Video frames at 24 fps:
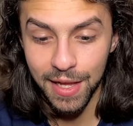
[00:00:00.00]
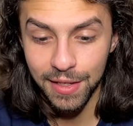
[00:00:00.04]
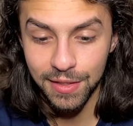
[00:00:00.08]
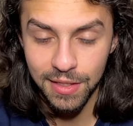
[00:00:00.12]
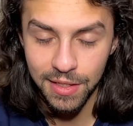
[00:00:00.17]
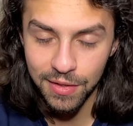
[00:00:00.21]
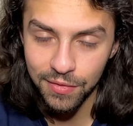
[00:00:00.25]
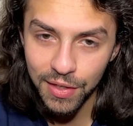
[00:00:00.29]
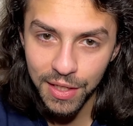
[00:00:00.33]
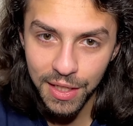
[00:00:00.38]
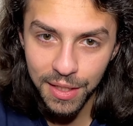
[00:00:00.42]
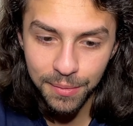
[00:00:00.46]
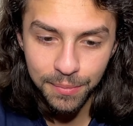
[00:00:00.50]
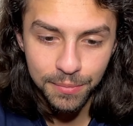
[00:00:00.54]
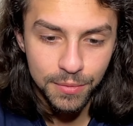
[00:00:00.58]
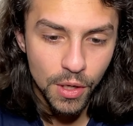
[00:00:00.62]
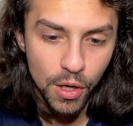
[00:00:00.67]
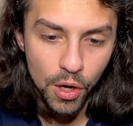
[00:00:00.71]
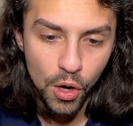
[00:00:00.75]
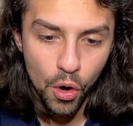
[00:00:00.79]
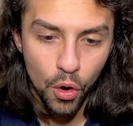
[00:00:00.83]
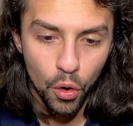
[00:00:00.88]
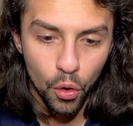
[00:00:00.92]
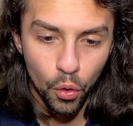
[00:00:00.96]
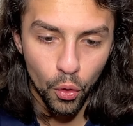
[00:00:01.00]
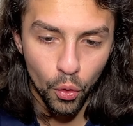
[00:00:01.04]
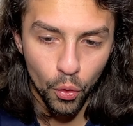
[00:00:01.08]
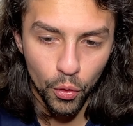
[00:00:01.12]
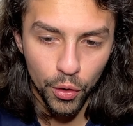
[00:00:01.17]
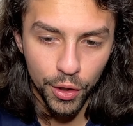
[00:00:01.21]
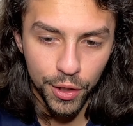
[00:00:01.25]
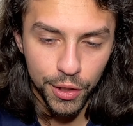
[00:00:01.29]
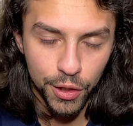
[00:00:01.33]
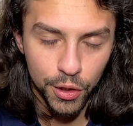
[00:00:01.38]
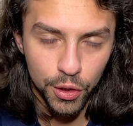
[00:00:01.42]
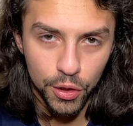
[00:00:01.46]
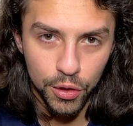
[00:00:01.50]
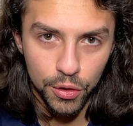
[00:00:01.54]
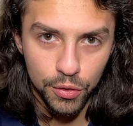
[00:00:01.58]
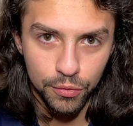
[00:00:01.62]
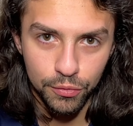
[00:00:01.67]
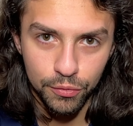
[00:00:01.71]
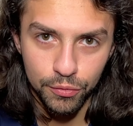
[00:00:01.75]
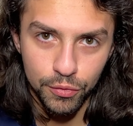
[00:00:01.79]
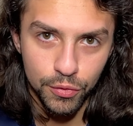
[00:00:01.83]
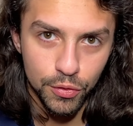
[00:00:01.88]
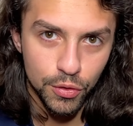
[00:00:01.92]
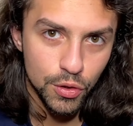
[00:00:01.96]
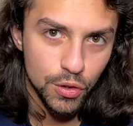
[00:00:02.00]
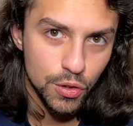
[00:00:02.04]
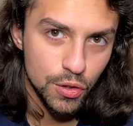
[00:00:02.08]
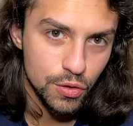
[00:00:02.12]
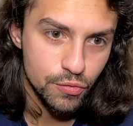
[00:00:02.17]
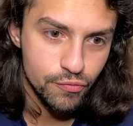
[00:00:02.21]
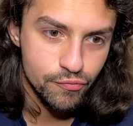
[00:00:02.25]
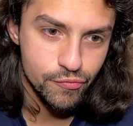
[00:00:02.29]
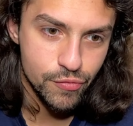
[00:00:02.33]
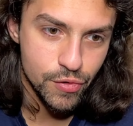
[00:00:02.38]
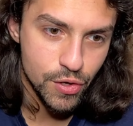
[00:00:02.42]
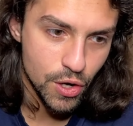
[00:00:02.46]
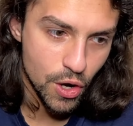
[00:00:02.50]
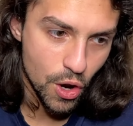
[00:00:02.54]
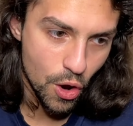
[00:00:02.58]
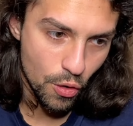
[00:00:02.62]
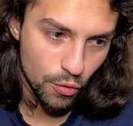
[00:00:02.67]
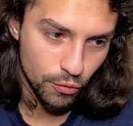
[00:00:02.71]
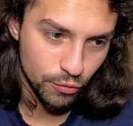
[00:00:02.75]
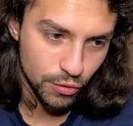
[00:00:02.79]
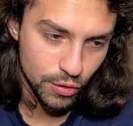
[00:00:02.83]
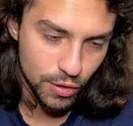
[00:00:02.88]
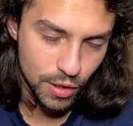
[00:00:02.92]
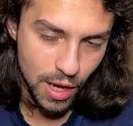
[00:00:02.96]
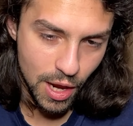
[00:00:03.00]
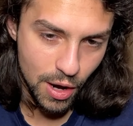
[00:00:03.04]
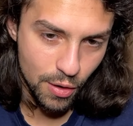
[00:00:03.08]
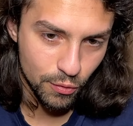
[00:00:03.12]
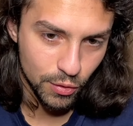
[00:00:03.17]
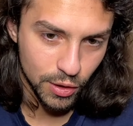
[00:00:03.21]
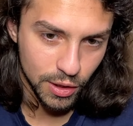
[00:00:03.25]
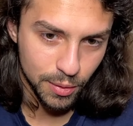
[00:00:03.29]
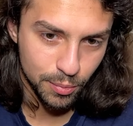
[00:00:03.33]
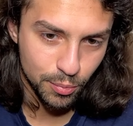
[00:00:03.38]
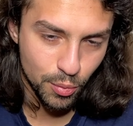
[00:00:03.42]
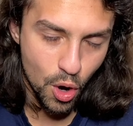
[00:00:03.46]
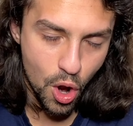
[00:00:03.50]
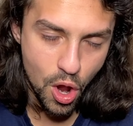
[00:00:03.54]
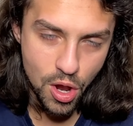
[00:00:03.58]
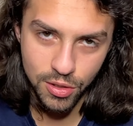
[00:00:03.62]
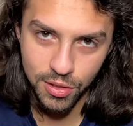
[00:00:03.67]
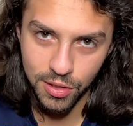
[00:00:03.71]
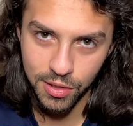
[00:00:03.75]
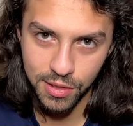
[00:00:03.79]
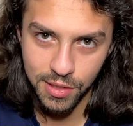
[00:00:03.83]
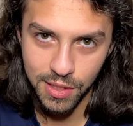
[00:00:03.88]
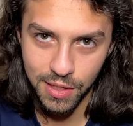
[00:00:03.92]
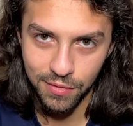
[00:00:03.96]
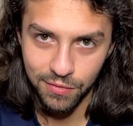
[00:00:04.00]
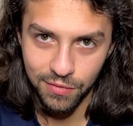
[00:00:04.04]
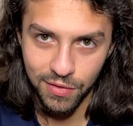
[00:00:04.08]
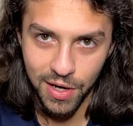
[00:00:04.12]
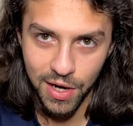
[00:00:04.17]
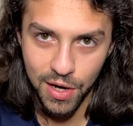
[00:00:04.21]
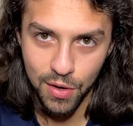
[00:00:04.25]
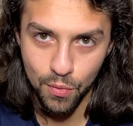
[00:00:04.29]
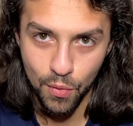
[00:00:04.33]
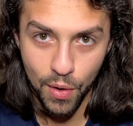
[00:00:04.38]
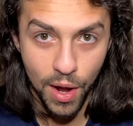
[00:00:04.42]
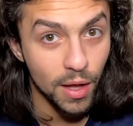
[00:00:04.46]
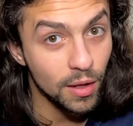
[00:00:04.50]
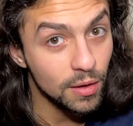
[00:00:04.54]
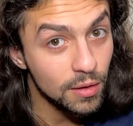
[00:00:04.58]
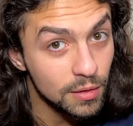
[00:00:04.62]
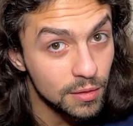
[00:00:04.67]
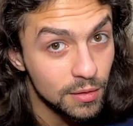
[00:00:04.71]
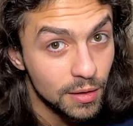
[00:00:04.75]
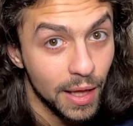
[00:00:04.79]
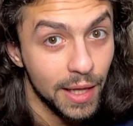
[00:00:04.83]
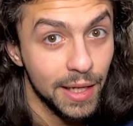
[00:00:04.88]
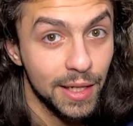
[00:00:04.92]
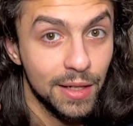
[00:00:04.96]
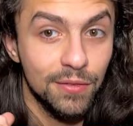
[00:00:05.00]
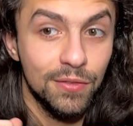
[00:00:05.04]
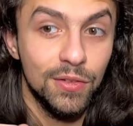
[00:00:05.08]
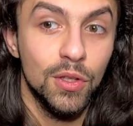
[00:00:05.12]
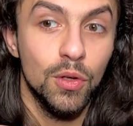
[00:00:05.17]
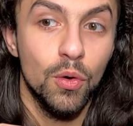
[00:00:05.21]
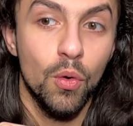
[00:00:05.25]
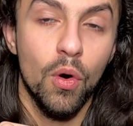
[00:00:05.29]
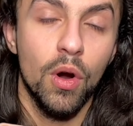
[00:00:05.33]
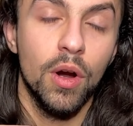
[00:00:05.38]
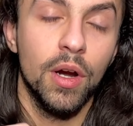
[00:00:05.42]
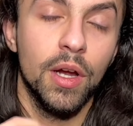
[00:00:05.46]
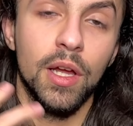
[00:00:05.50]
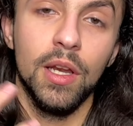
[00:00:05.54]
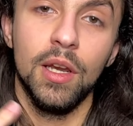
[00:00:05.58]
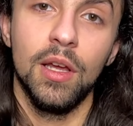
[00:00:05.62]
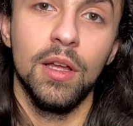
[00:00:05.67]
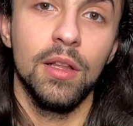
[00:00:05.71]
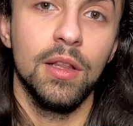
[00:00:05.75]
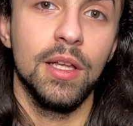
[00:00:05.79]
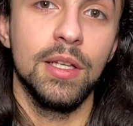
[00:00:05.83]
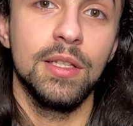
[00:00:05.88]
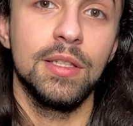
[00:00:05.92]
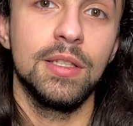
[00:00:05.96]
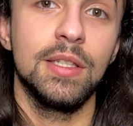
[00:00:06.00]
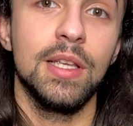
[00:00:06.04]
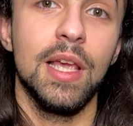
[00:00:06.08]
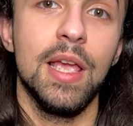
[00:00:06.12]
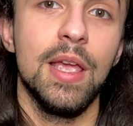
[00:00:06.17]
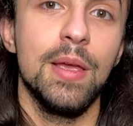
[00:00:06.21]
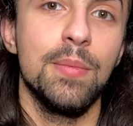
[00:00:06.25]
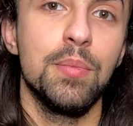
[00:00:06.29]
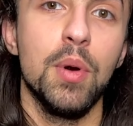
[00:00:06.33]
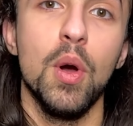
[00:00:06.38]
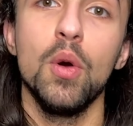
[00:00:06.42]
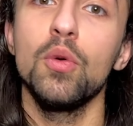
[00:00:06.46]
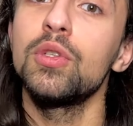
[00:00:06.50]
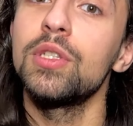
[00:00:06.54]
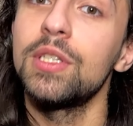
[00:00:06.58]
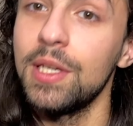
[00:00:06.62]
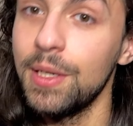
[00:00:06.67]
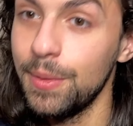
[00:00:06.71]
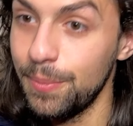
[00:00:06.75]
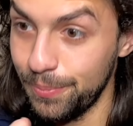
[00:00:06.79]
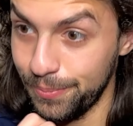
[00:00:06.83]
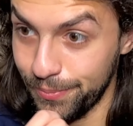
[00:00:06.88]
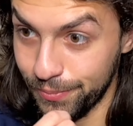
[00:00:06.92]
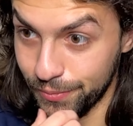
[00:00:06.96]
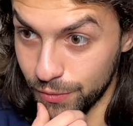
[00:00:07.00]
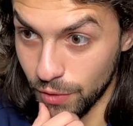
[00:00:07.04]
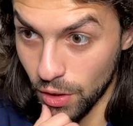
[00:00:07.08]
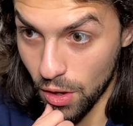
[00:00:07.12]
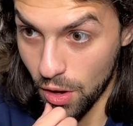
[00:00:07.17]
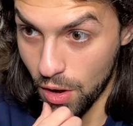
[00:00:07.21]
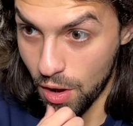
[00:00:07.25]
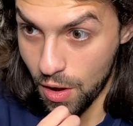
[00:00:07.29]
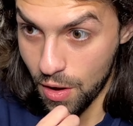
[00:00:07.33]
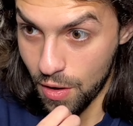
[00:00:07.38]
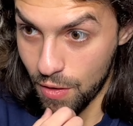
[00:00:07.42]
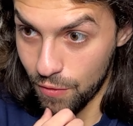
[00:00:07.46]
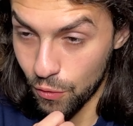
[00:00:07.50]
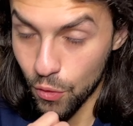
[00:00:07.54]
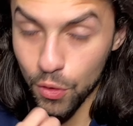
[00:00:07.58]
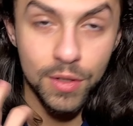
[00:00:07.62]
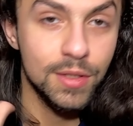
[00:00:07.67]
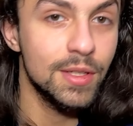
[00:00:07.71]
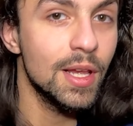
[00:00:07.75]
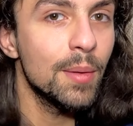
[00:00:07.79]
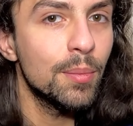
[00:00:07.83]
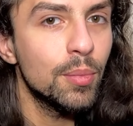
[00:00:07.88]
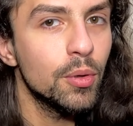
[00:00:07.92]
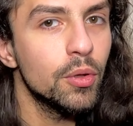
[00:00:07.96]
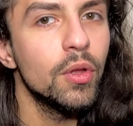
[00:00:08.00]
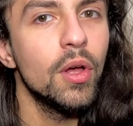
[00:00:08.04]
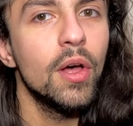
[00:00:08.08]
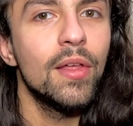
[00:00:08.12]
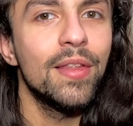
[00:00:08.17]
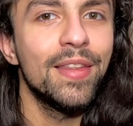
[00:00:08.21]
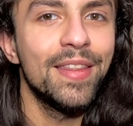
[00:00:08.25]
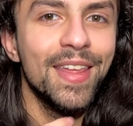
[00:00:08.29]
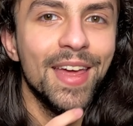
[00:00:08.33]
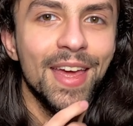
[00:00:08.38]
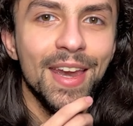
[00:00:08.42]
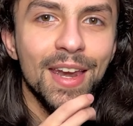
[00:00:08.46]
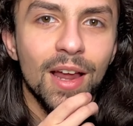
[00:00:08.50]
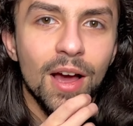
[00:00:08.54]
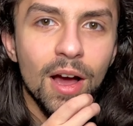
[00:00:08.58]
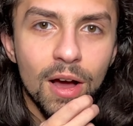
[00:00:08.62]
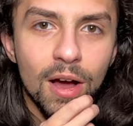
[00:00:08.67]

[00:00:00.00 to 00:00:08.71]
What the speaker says: TV, or you know, you can't really process it very well, like if you are gonna, let's say, post it, for example, then